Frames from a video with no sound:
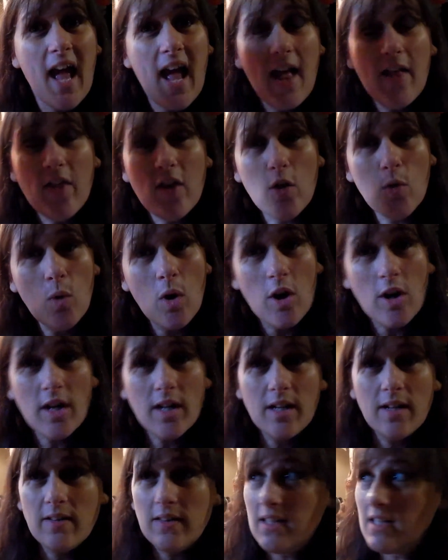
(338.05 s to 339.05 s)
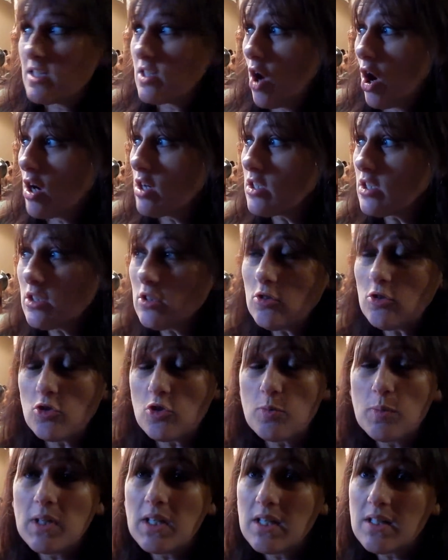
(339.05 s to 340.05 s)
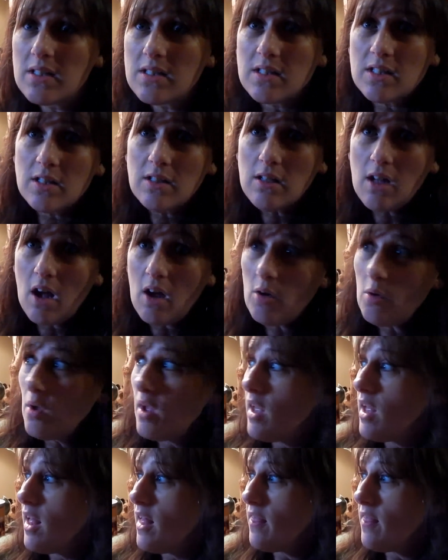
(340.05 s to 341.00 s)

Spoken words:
and they're working in these arsenals because, you know,